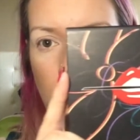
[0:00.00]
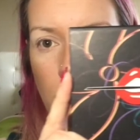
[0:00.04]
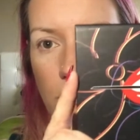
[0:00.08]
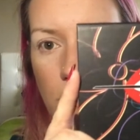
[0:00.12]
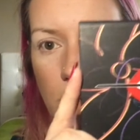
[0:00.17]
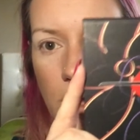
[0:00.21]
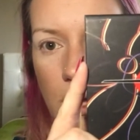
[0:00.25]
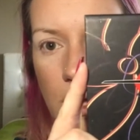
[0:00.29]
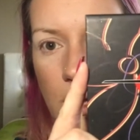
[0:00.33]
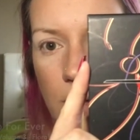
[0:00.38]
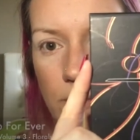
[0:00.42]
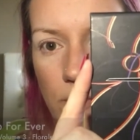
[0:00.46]

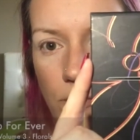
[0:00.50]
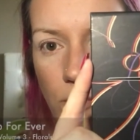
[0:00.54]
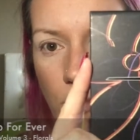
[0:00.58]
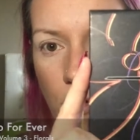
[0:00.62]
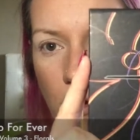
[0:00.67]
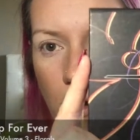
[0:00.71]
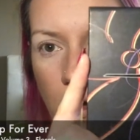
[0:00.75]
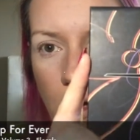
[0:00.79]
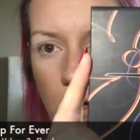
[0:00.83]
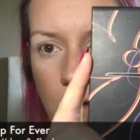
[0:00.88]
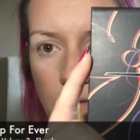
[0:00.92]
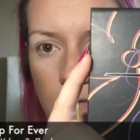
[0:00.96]
Makeup
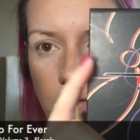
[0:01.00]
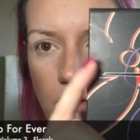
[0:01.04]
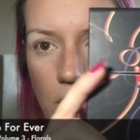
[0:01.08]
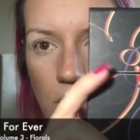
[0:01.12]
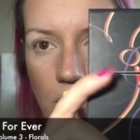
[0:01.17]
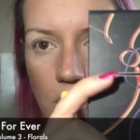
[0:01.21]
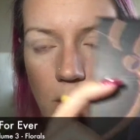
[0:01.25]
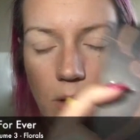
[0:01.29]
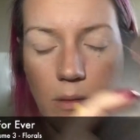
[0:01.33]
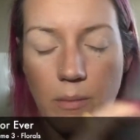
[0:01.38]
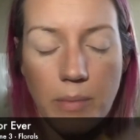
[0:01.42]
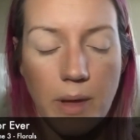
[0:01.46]

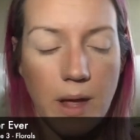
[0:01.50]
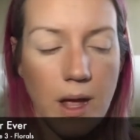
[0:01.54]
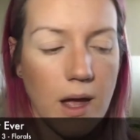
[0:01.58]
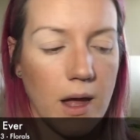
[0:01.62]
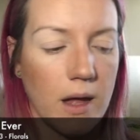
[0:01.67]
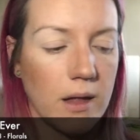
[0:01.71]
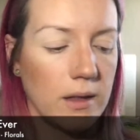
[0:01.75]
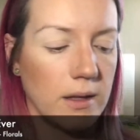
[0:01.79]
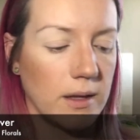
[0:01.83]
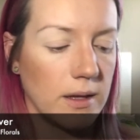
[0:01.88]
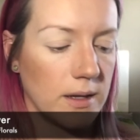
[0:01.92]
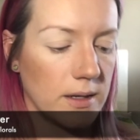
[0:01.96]
Forever
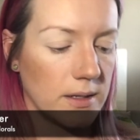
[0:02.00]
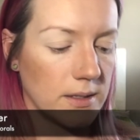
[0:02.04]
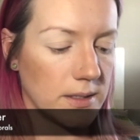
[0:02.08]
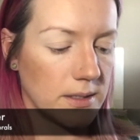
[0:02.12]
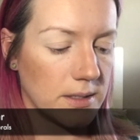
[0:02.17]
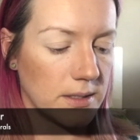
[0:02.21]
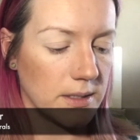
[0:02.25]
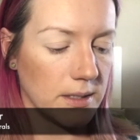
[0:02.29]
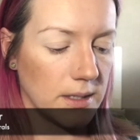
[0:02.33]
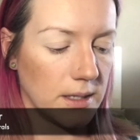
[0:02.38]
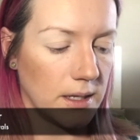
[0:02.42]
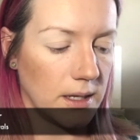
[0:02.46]

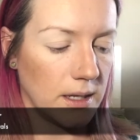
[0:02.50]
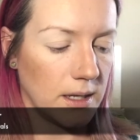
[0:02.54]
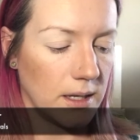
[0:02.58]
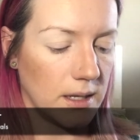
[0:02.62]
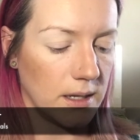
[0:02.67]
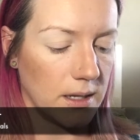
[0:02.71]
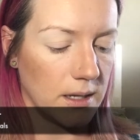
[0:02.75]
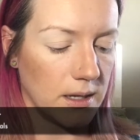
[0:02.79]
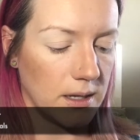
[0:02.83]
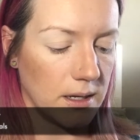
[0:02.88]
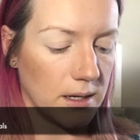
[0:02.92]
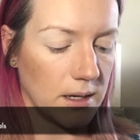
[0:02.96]
palette
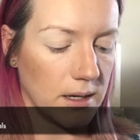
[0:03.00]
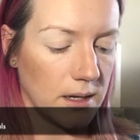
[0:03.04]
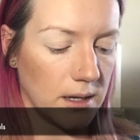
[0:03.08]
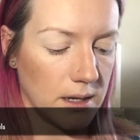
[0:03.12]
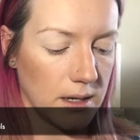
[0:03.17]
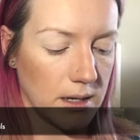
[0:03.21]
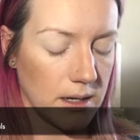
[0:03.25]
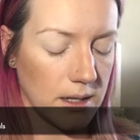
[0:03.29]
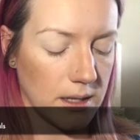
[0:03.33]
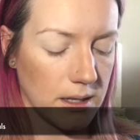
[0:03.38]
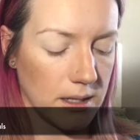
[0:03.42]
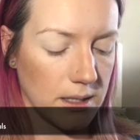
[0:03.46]

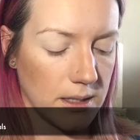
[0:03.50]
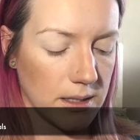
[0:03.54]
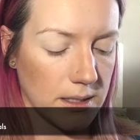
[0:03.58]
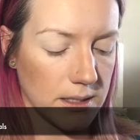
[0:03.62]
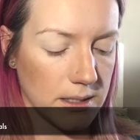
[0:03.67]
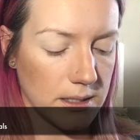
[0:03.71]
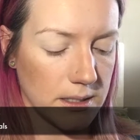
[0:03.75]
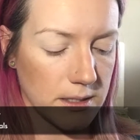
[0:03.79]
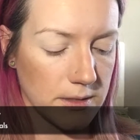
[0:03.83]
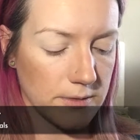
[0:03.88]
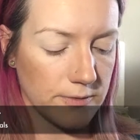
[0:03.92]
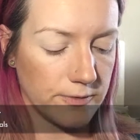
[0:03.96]
in, I think
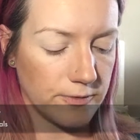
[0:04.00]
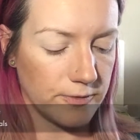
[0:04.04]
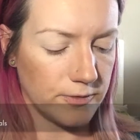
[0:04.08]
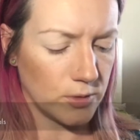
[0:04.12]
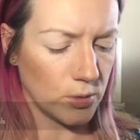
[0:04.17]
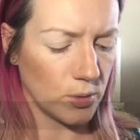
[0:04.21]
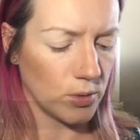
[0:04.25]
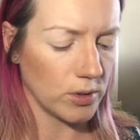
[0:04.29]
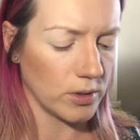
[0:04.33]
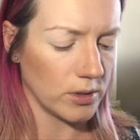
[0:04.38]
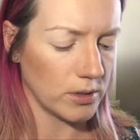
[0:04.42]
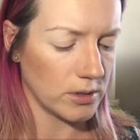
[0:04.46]
this is
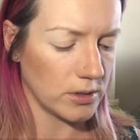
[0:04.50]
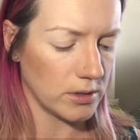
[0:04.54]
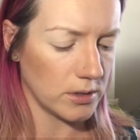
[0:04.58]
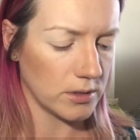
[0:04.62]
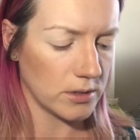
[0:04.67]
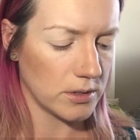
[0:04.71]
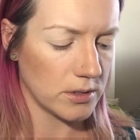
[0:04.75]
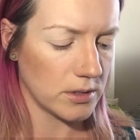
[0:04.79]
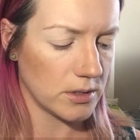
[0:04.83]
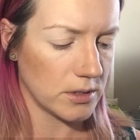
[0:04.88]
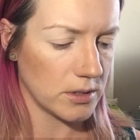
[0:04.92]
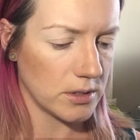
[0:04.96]

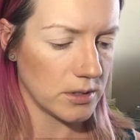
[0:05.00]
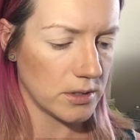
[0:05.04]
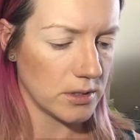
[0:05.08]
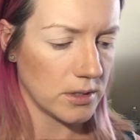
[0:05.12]
Florals,